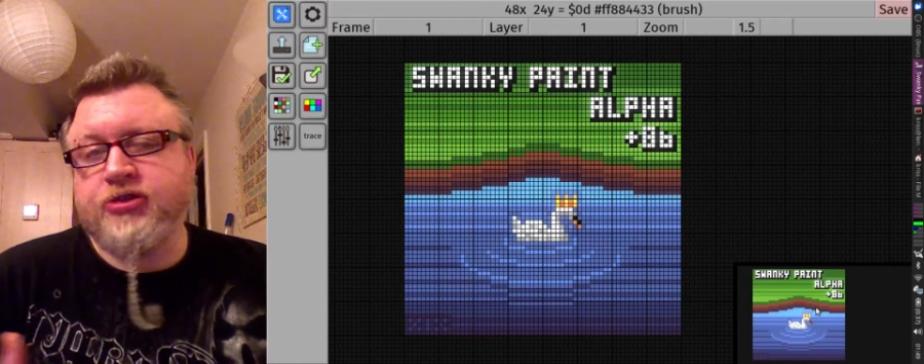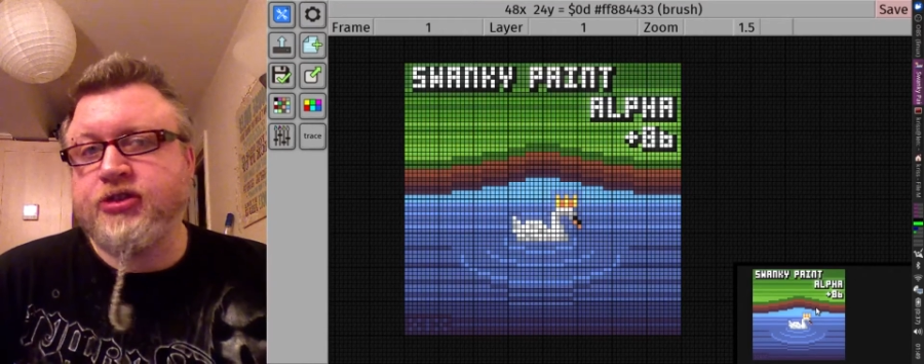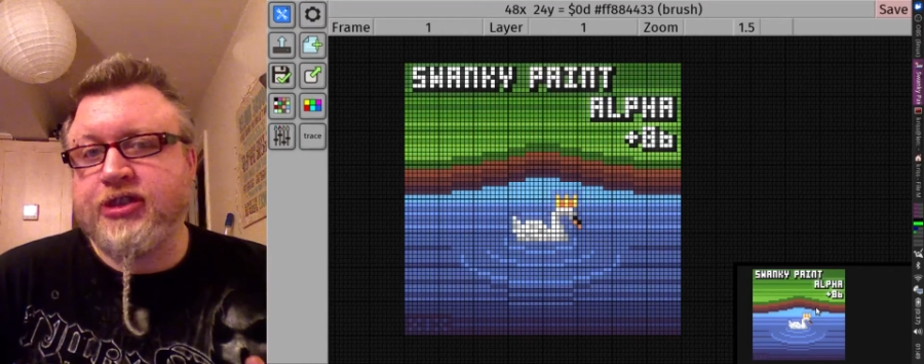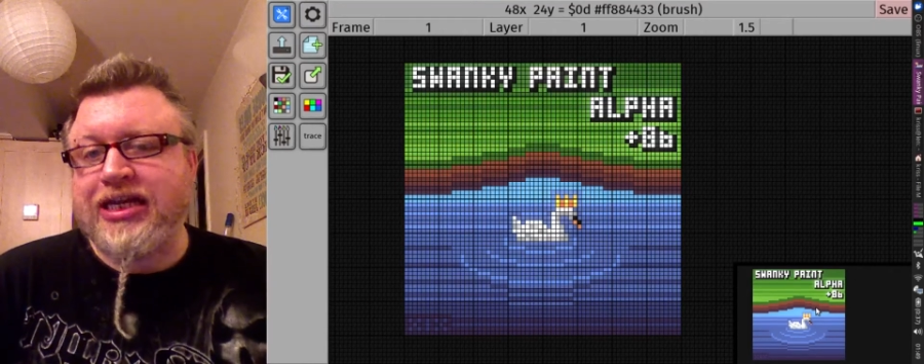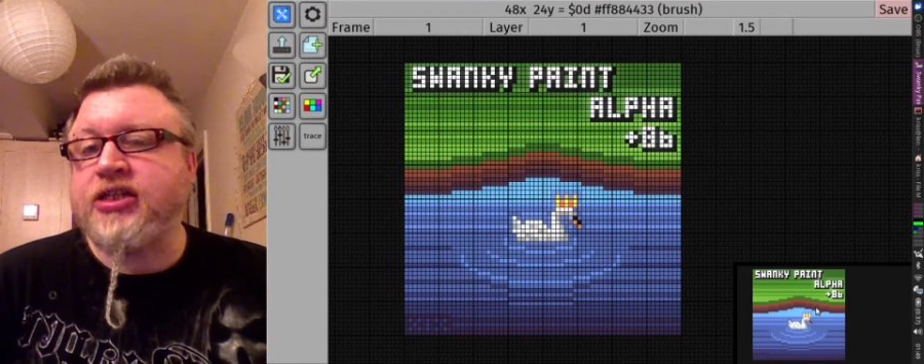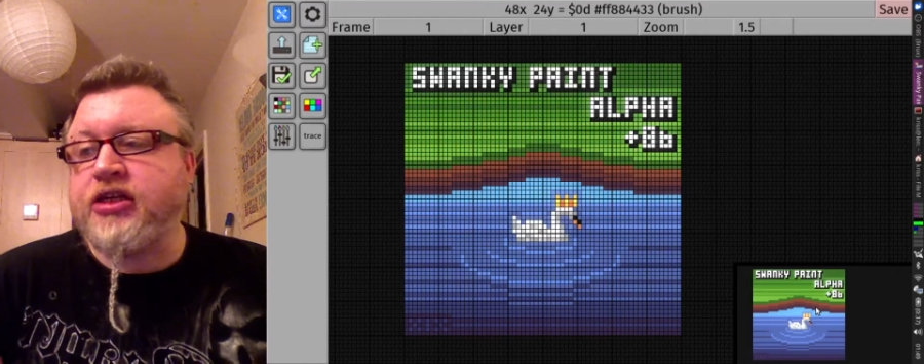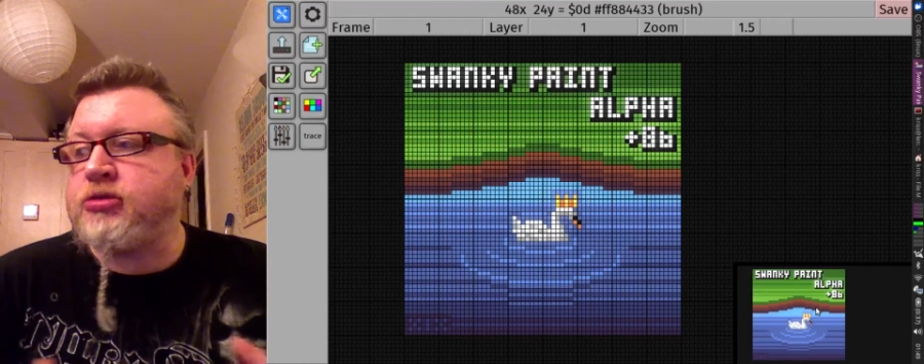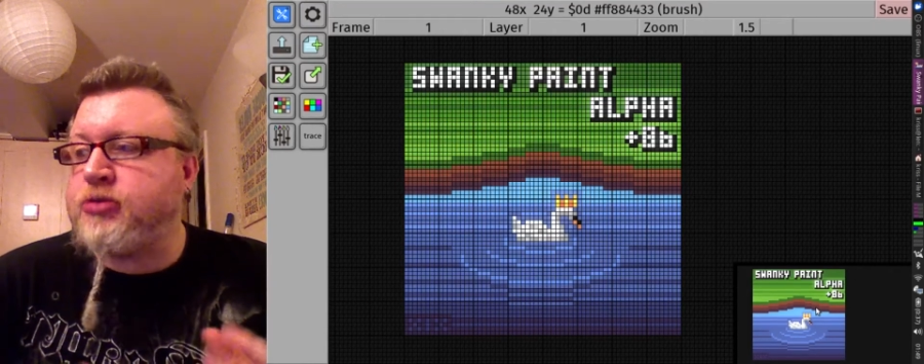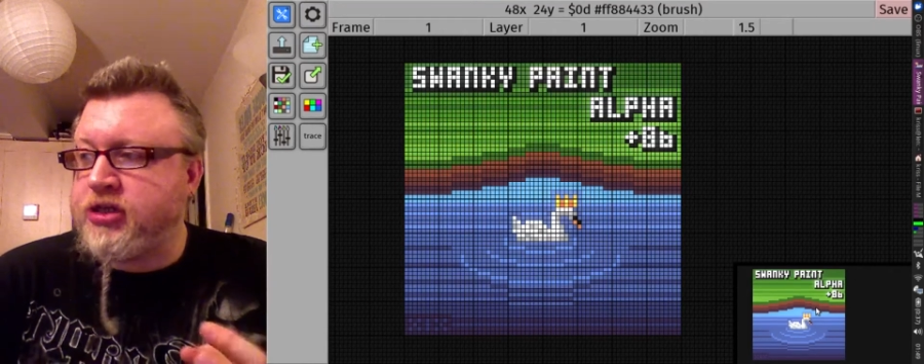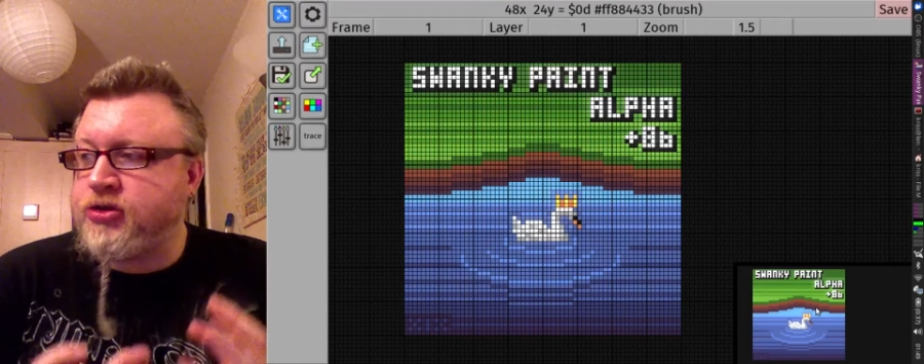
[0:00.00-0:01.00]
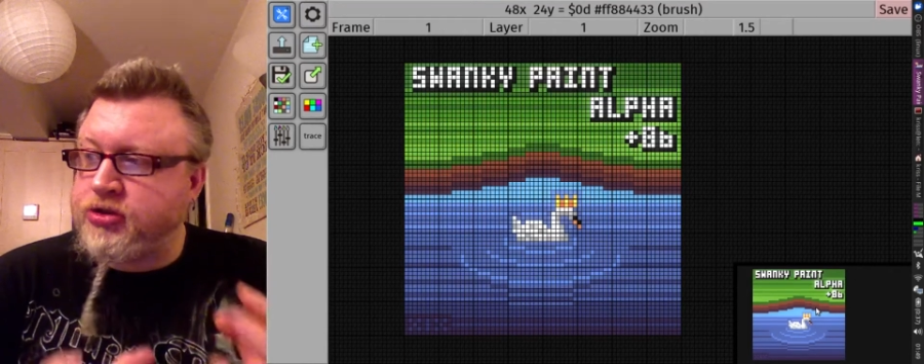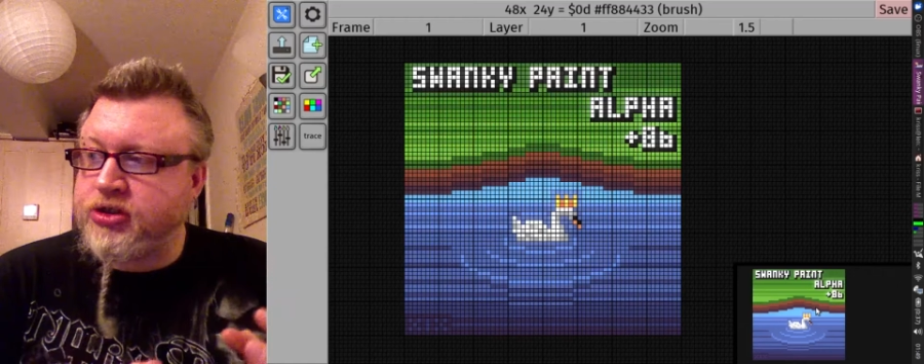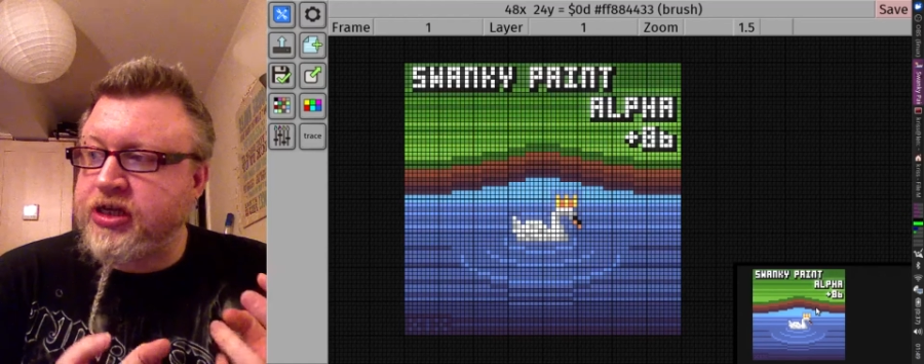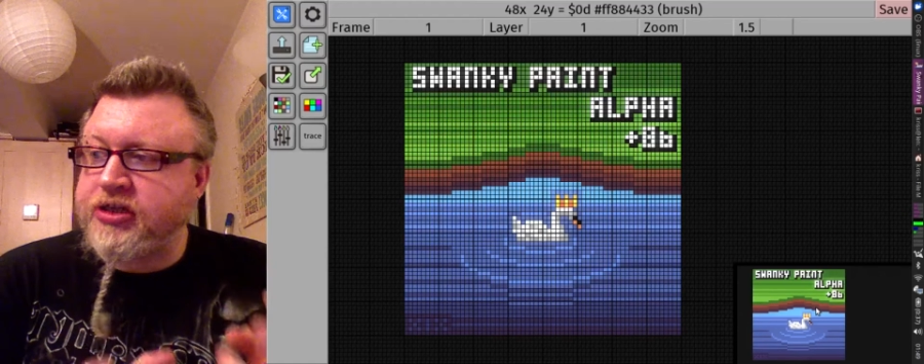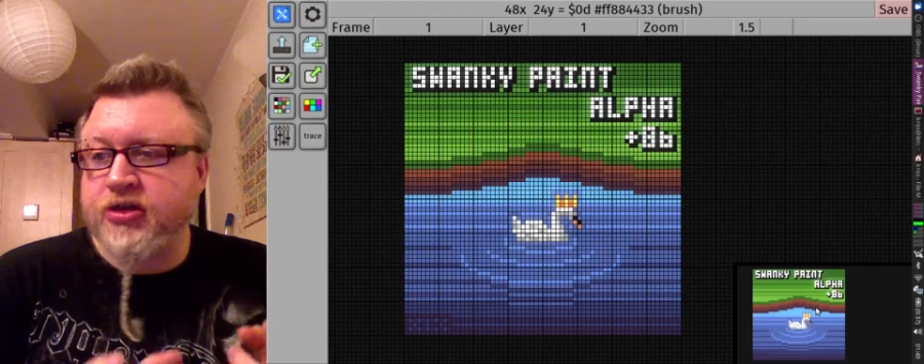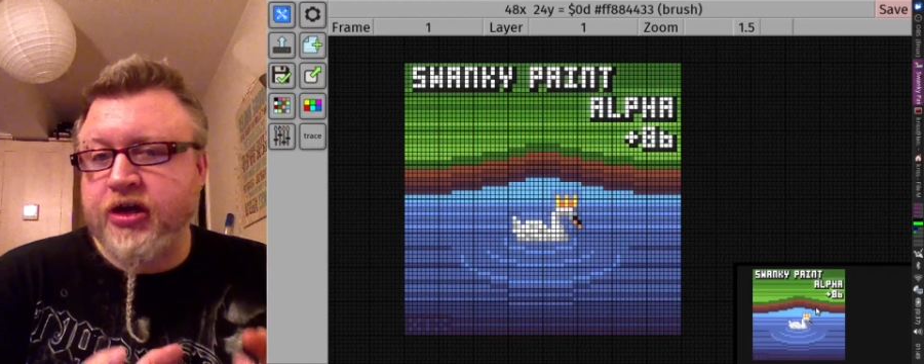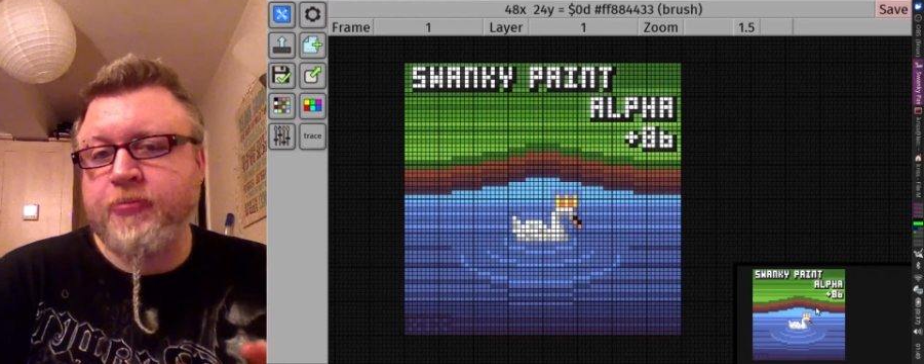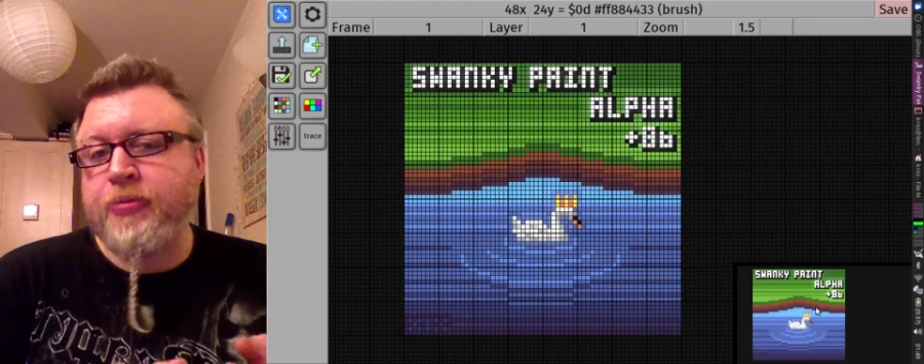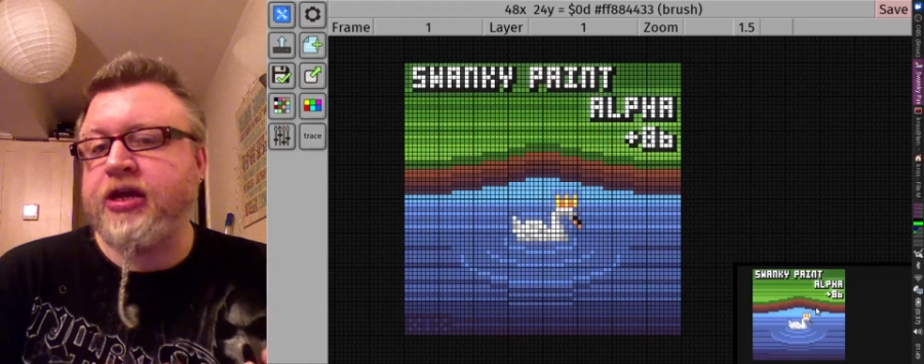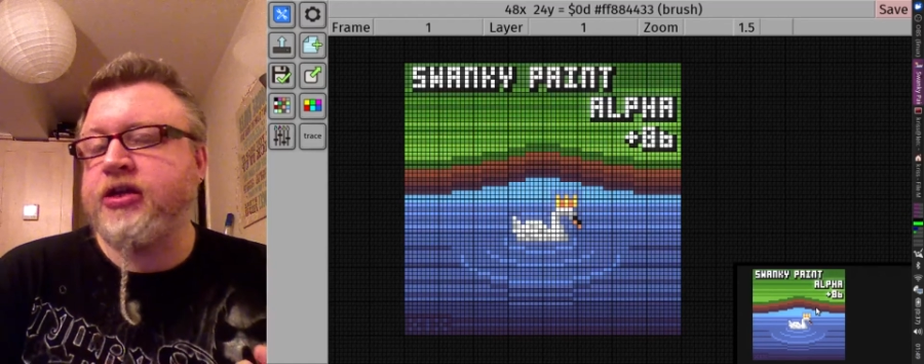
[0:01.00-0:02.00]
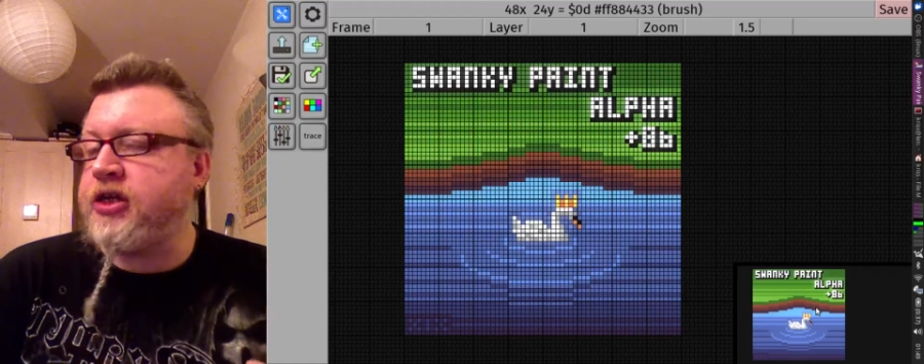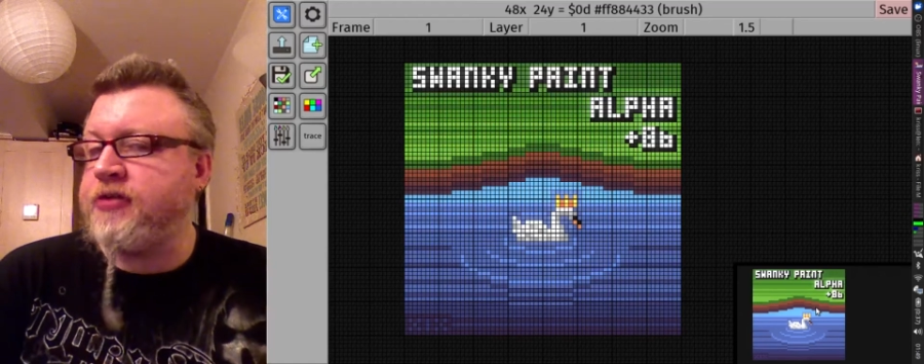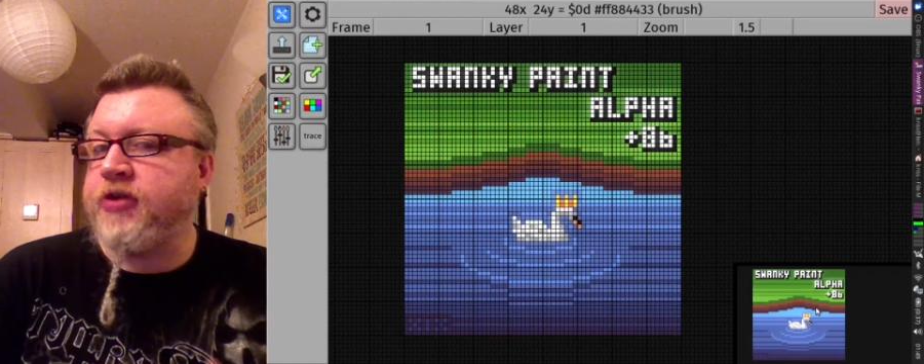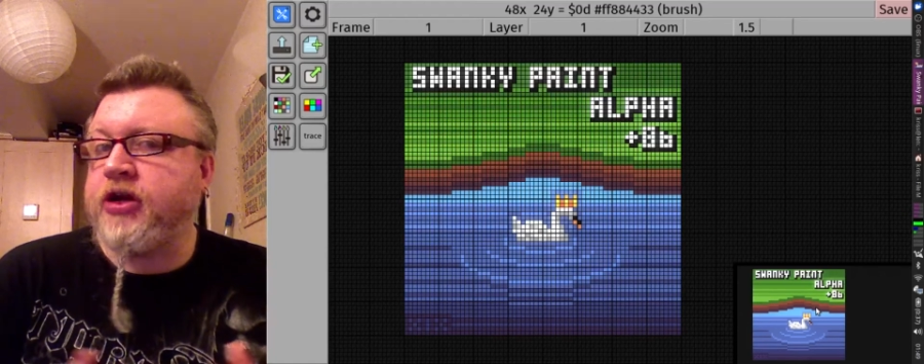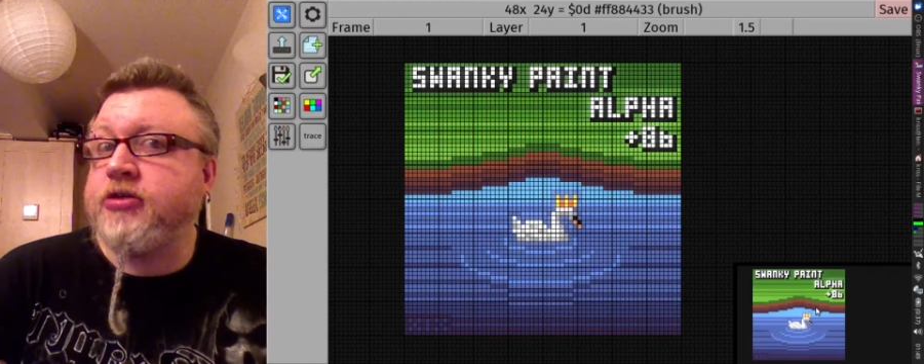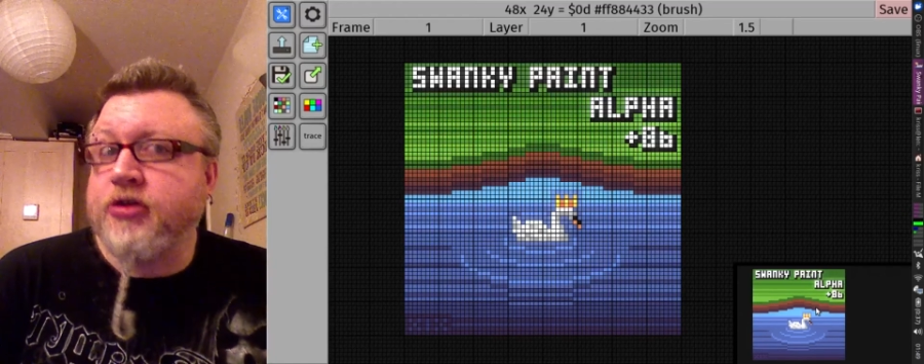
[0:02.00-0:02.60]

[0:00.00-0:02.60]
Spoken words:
So it's just settings, but it's all just inside a PNG file.